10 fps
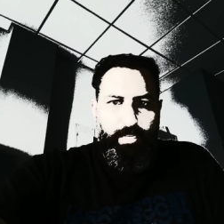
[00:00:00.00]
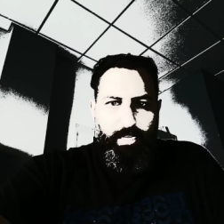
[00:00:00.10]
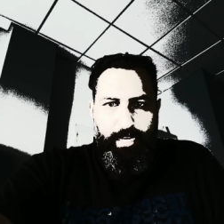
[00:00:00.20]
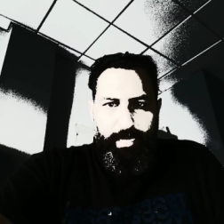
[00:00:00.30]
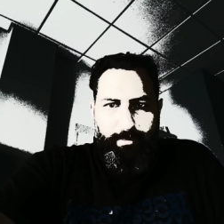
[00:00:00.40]

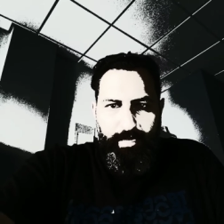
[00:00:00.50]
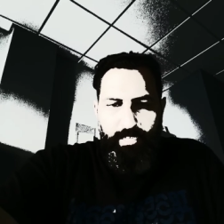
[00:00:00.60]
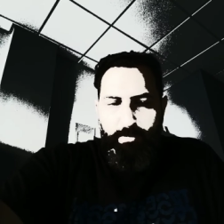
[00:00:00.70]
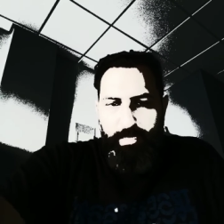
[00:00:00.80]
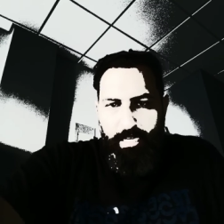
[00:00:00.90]
my
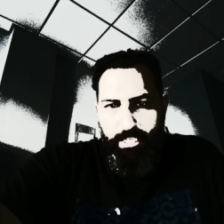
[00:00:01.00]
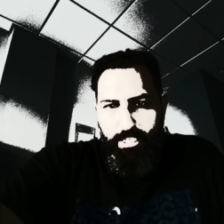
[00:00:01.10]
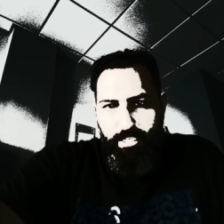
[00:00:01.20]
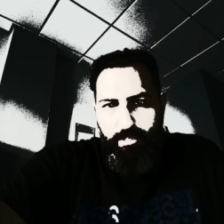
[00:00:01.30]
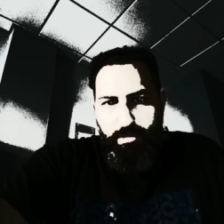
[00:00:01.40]

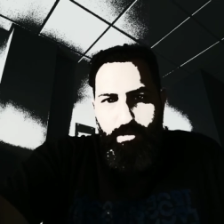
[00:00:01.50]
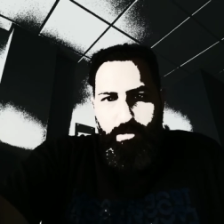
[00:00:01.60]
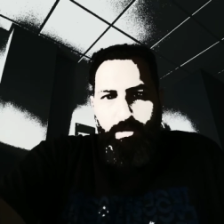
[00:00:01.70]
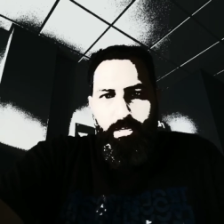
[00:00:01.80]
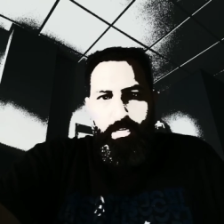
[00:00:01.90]
explanation
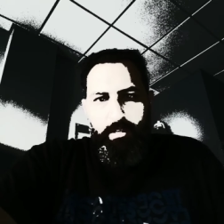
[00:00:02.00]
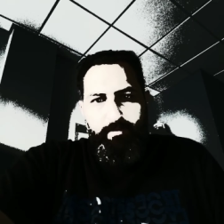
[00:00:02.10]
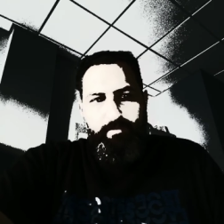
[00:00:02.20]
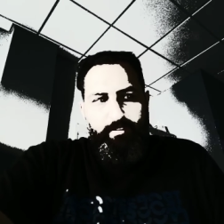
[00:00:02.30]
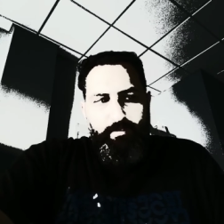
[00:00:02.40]
of
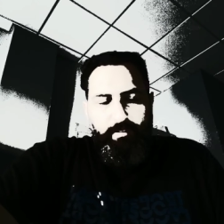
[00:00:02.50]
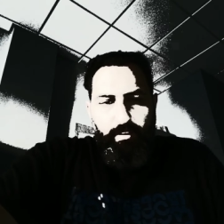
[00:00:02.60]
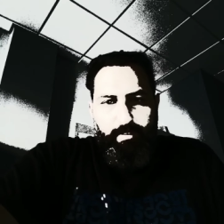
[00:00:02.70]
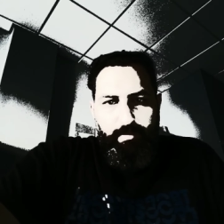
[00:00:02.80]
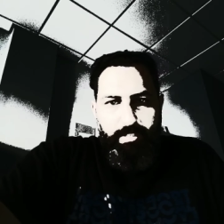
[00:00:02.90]
this